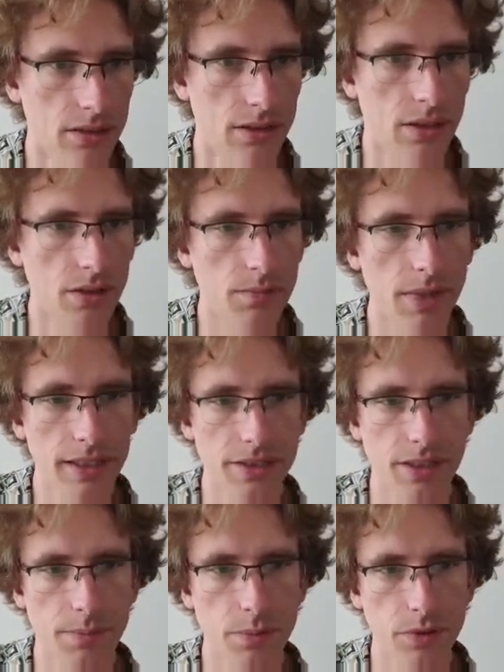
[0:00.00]
Good
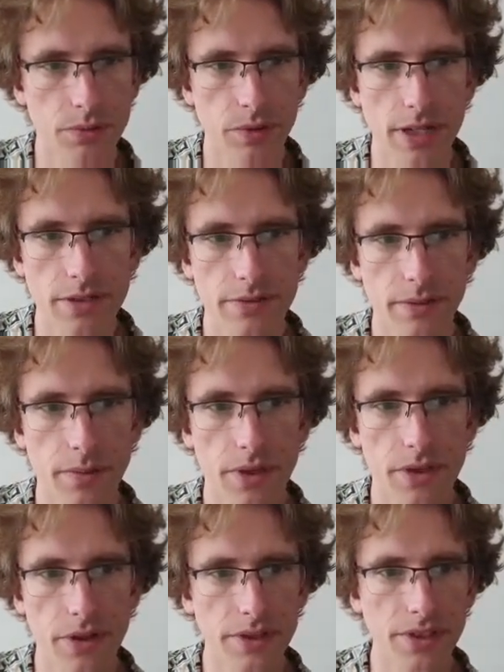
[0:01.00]
matchup would range from a
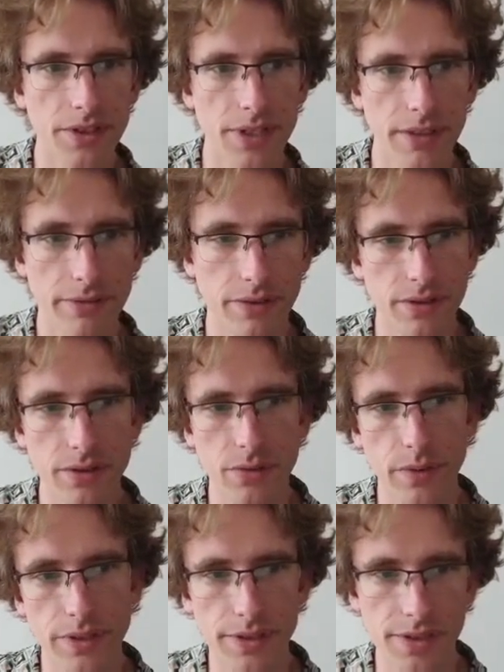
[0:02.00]
13-7 to a
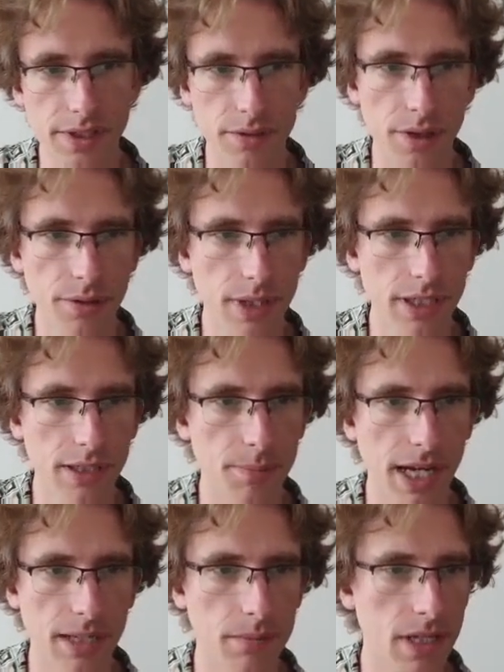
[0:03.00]
20-0, and a
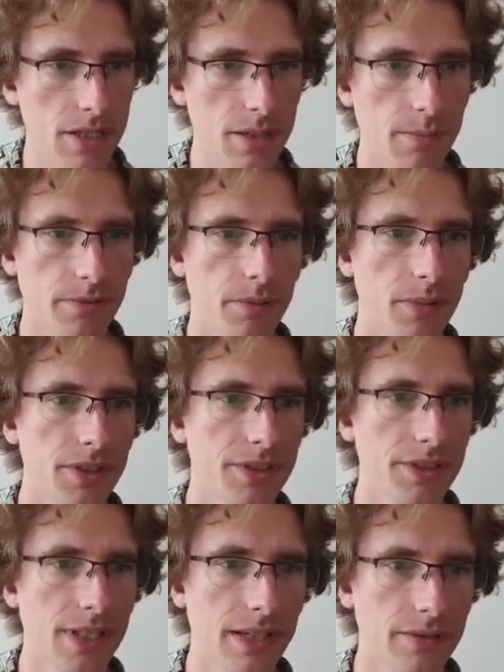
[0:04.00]
bad matchup from a
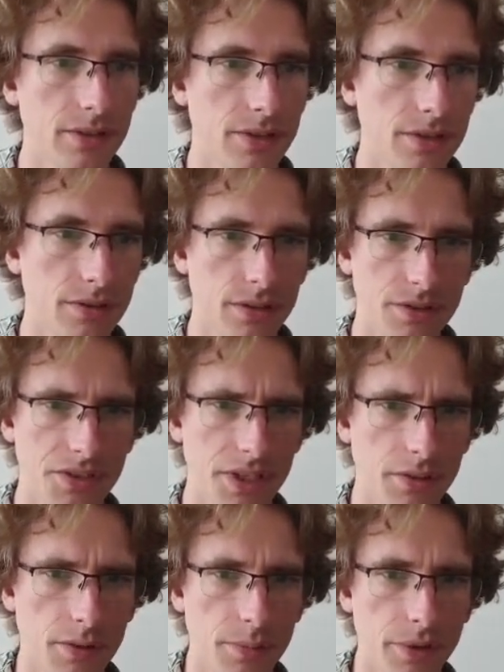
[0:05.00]
7 to
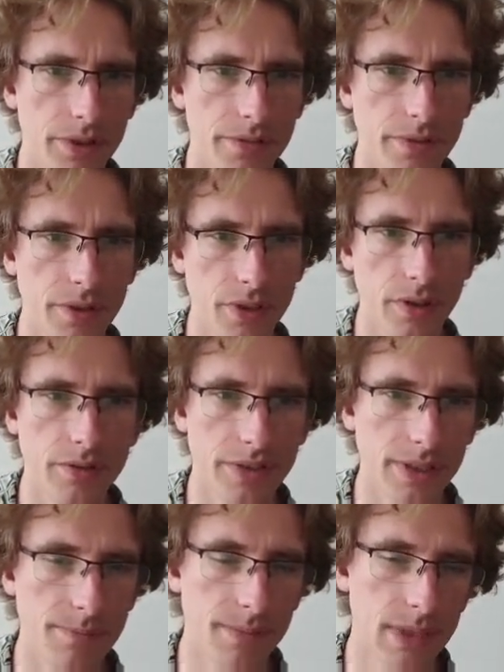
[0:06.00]
0 points for your own
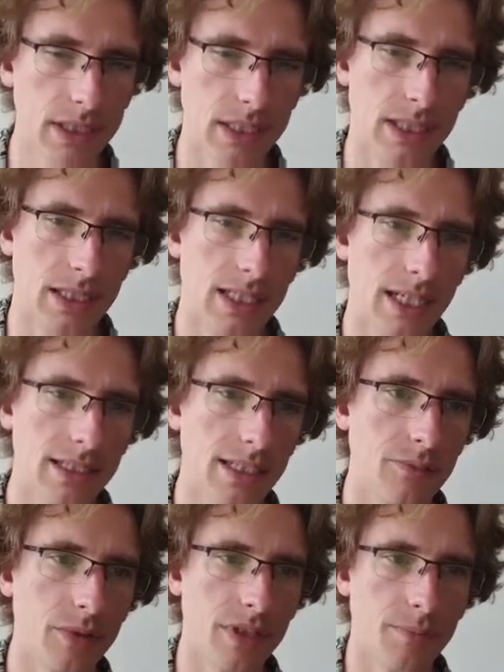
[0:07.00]
team. And
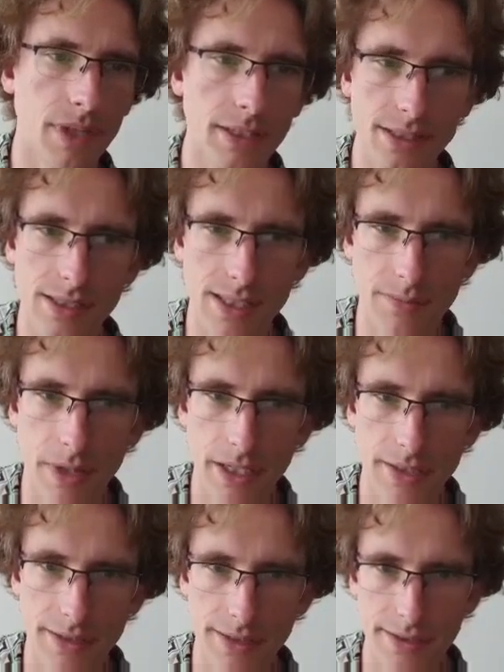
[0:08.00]
then with the pluses and the
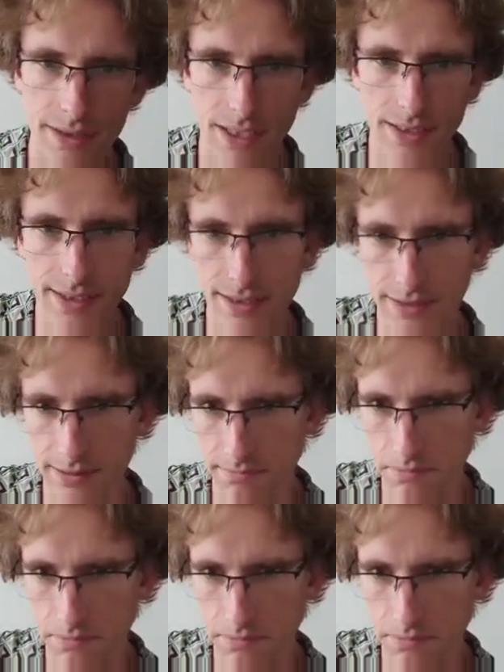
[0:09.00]
minuses, this is,